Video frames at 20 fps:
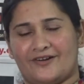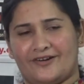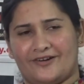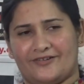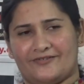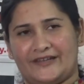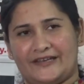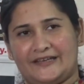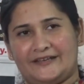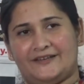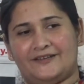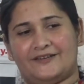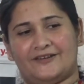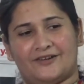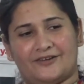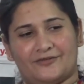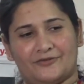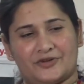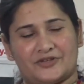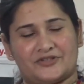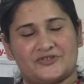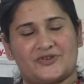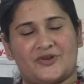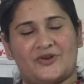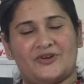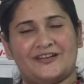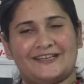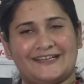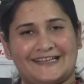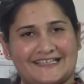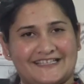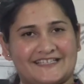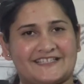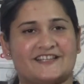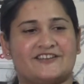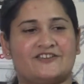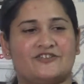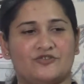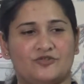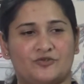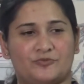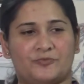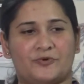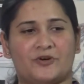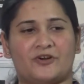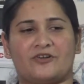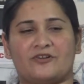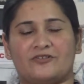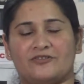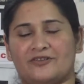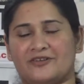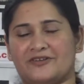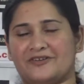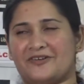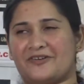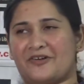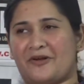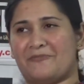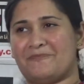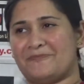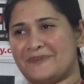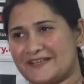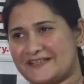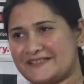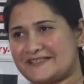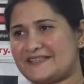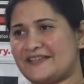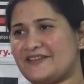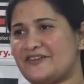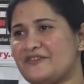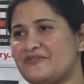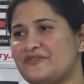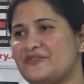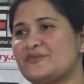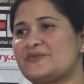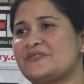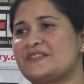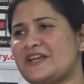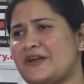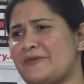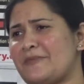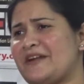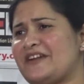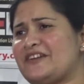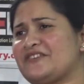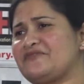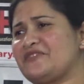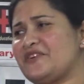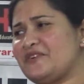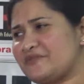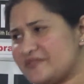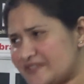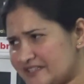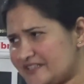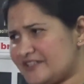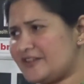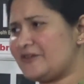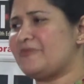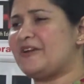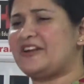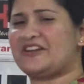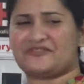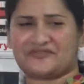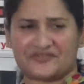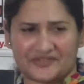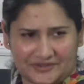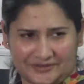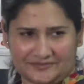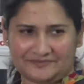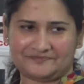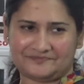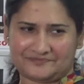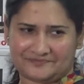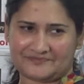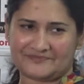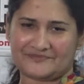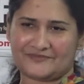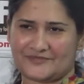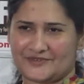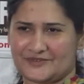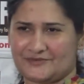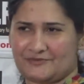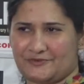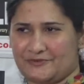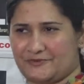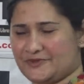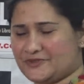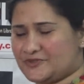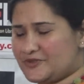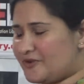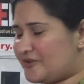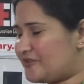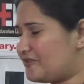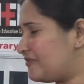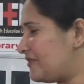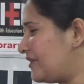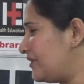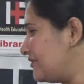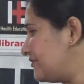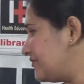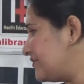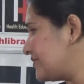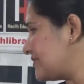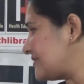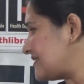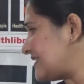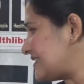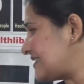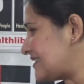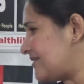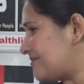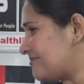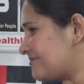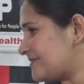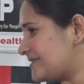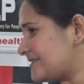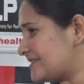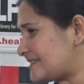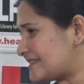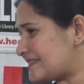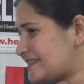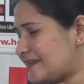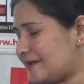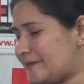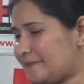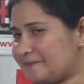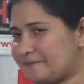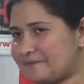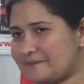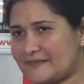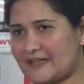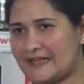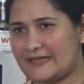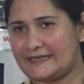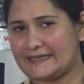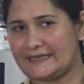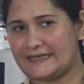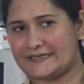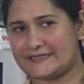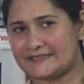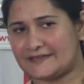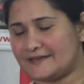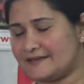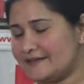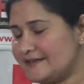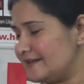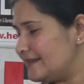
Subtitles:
a very, what is called a nested loop, a complex thing of using a metaphor within a metaphor. So we will talk of one of those examples later.